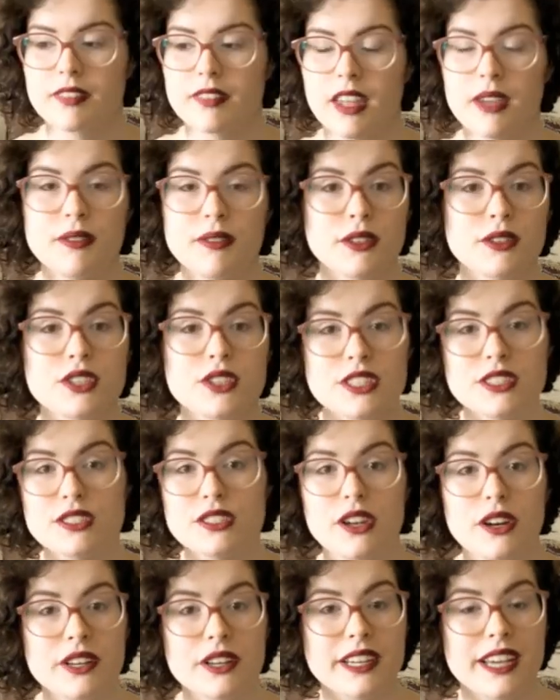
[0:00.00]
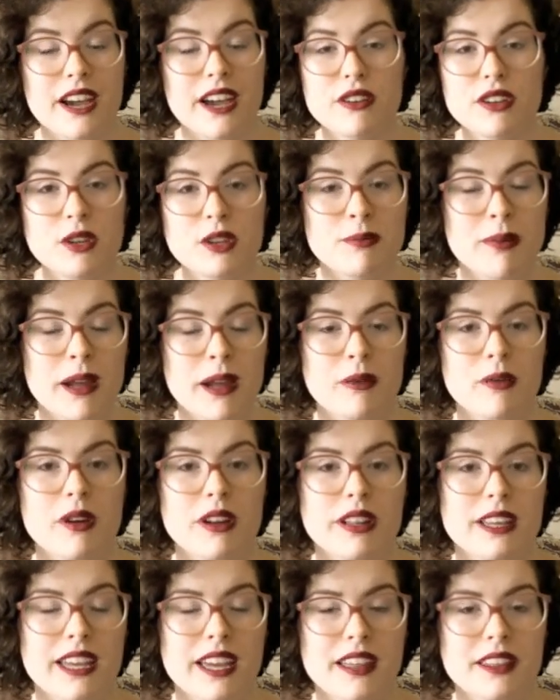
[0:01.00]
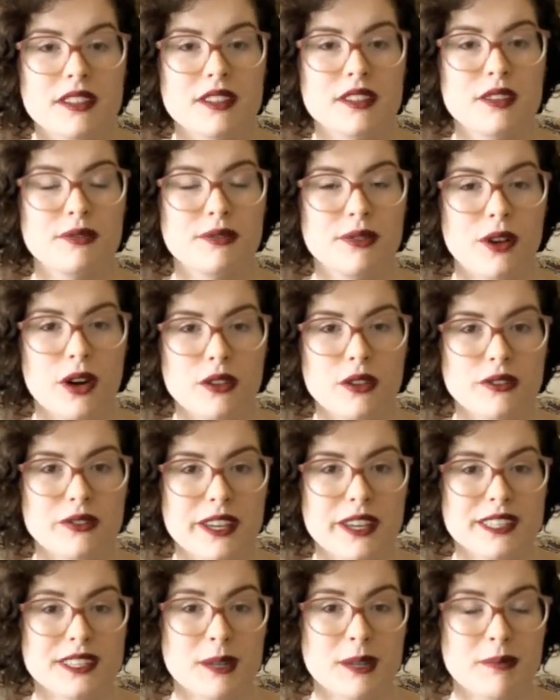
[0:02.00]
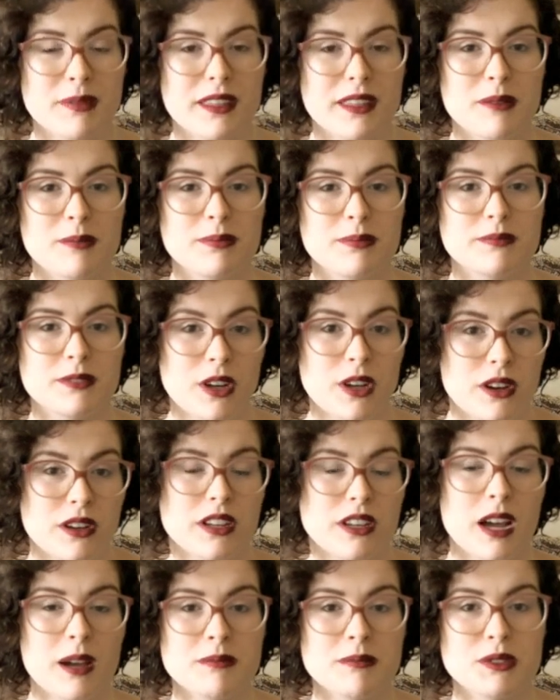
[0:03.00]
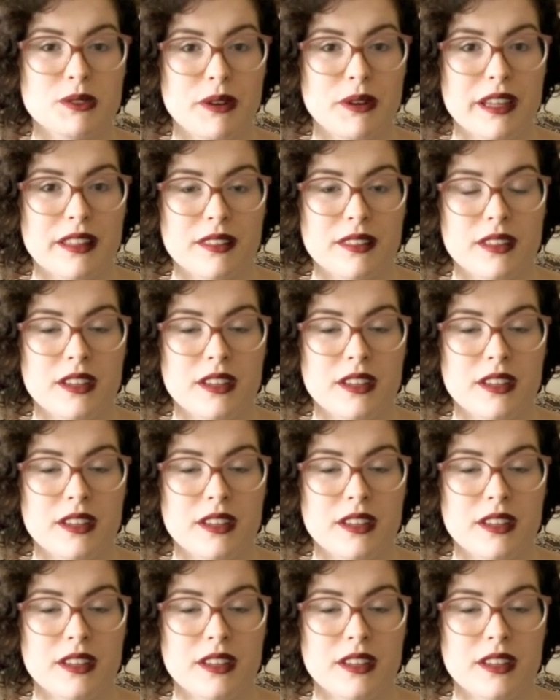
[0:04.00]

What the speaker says: If you're just starting out, you might want to get the default face-up that a doll comes with,